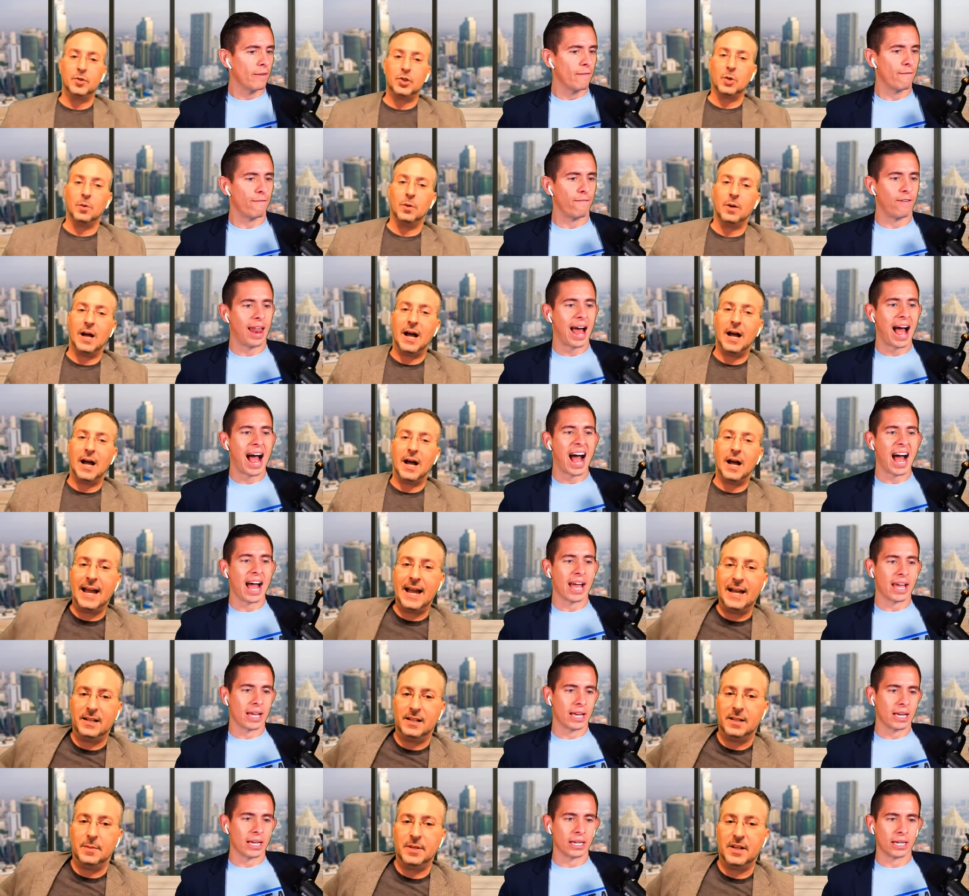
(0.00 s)
Speaker 1: so fly. I
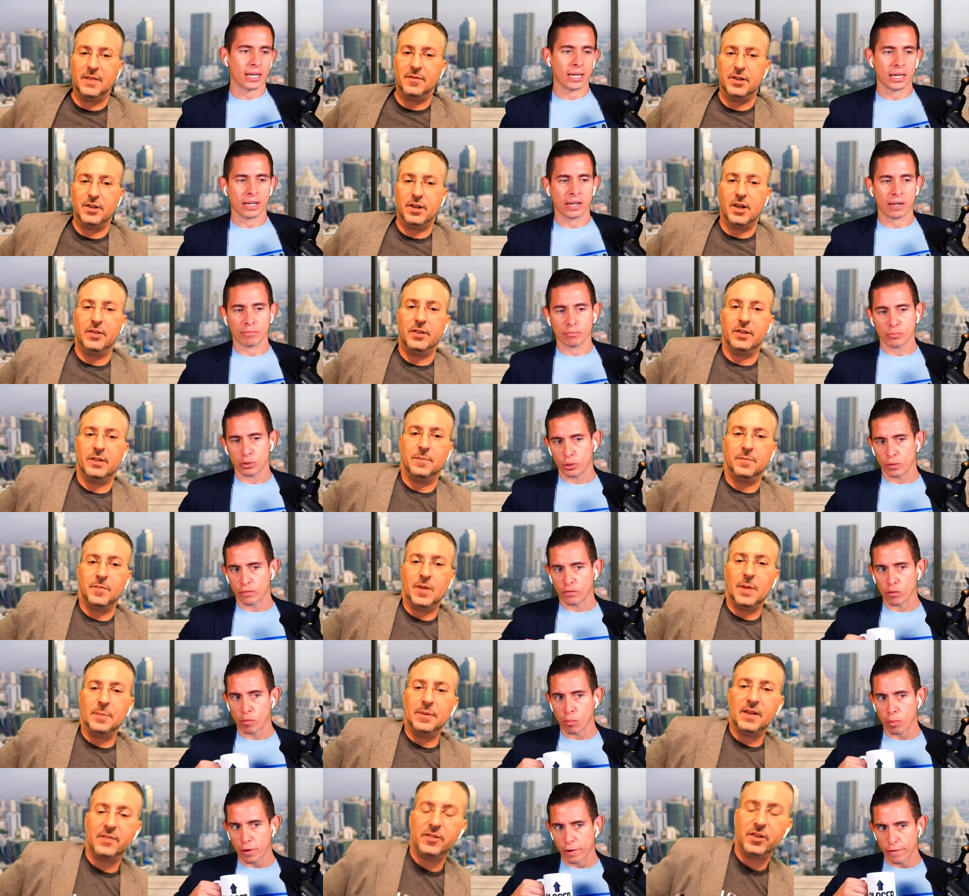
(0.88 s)
had. Let me give you another.
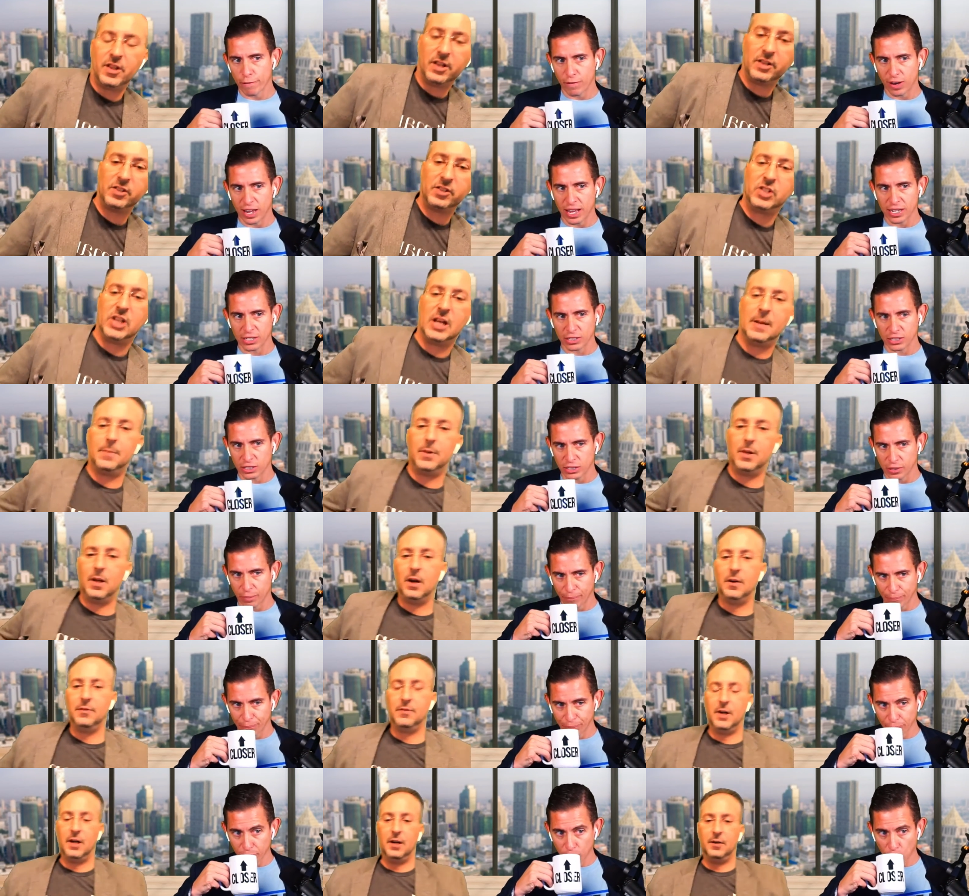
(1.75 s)
Let me give you another example
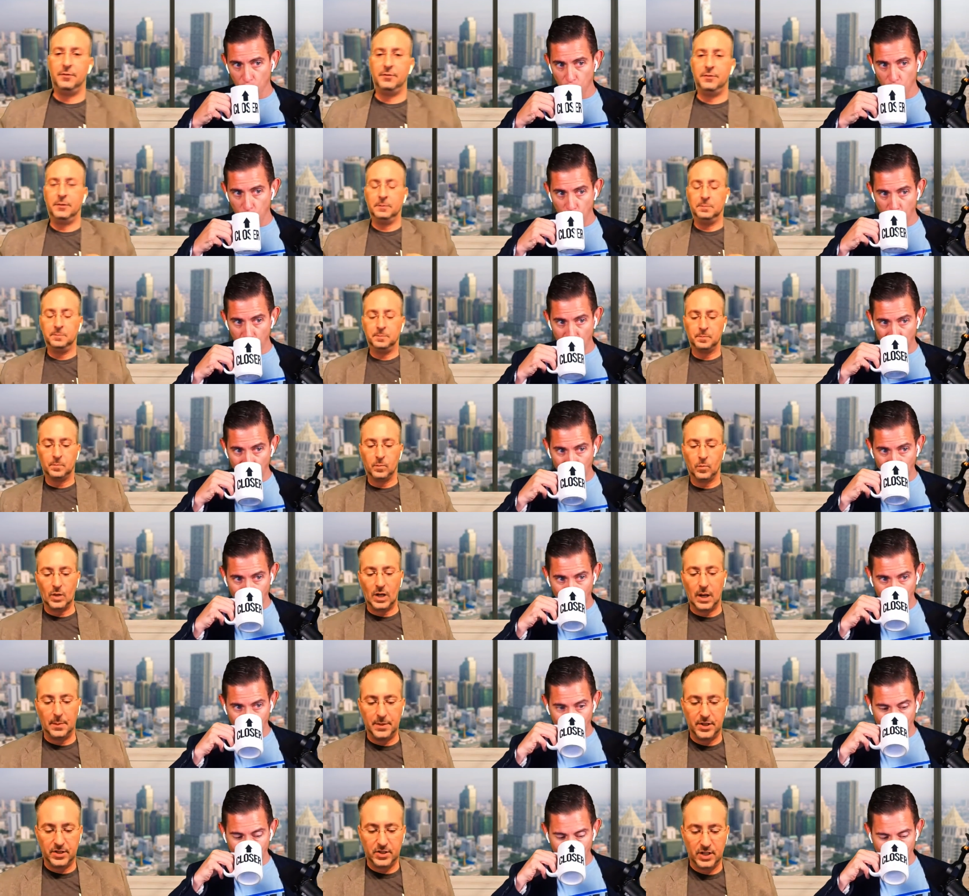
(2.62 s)
of of.
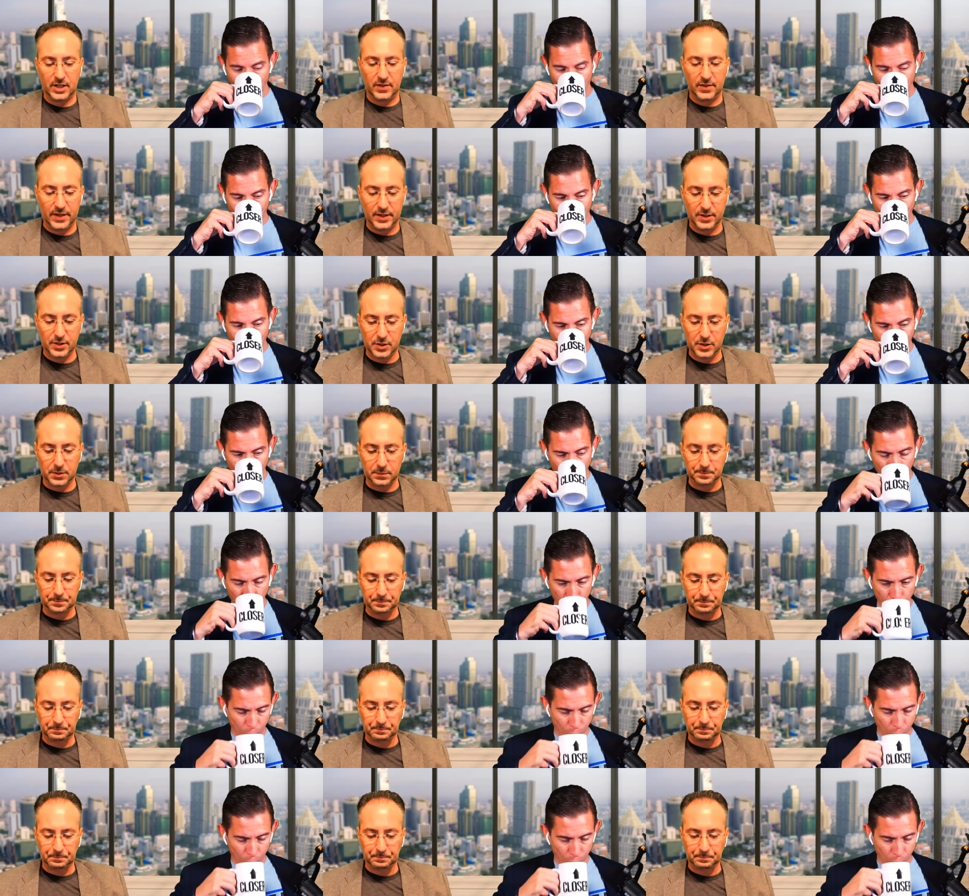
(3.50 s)
I'm going to say this.